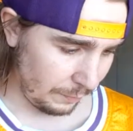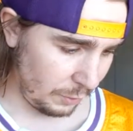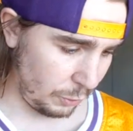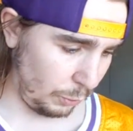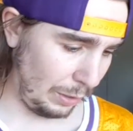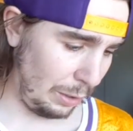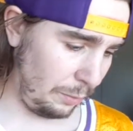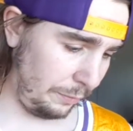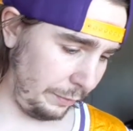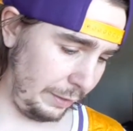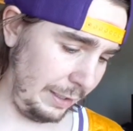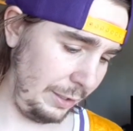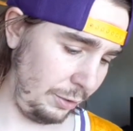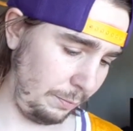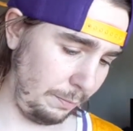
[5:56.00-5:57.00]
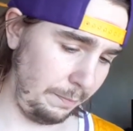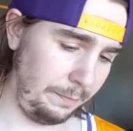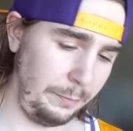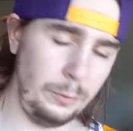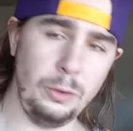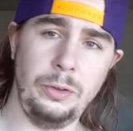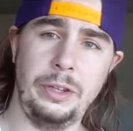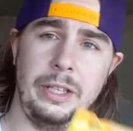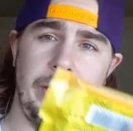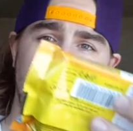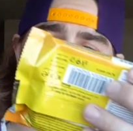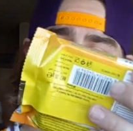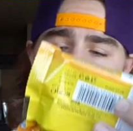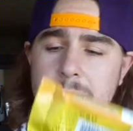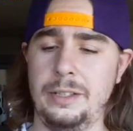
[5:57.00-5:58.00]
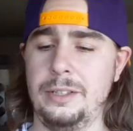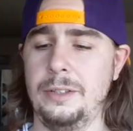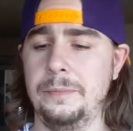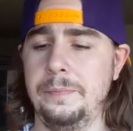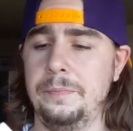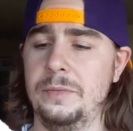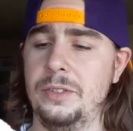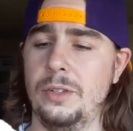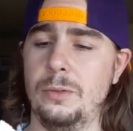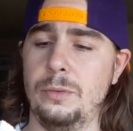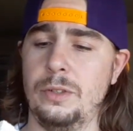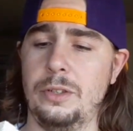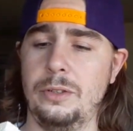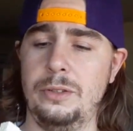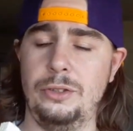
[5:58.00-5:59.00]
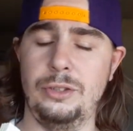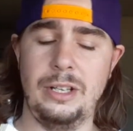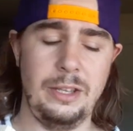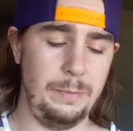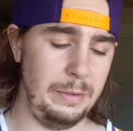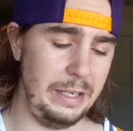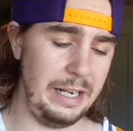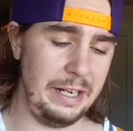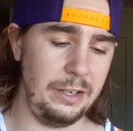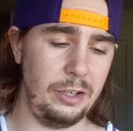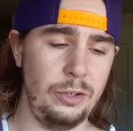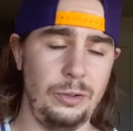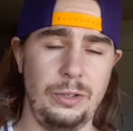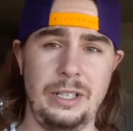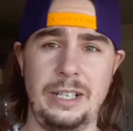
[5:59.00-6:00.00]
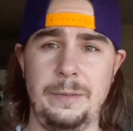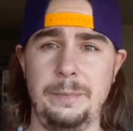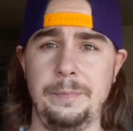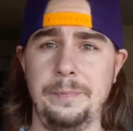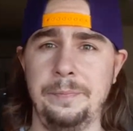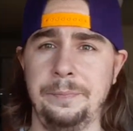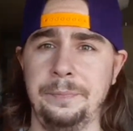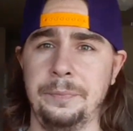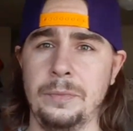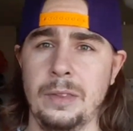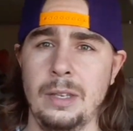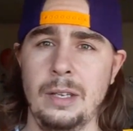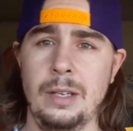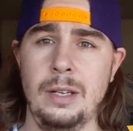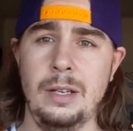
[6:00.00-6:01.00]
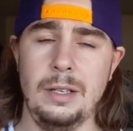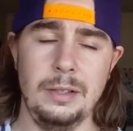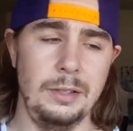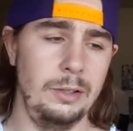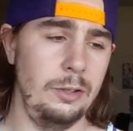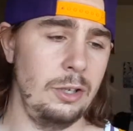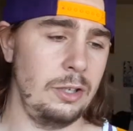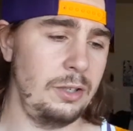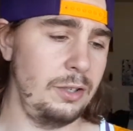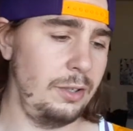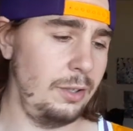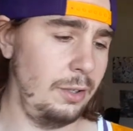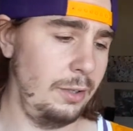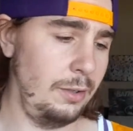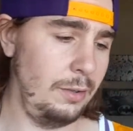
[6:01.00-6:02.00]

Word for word: 12 in each little thing, I guess. So we're gonna go and try the banana cream deluxe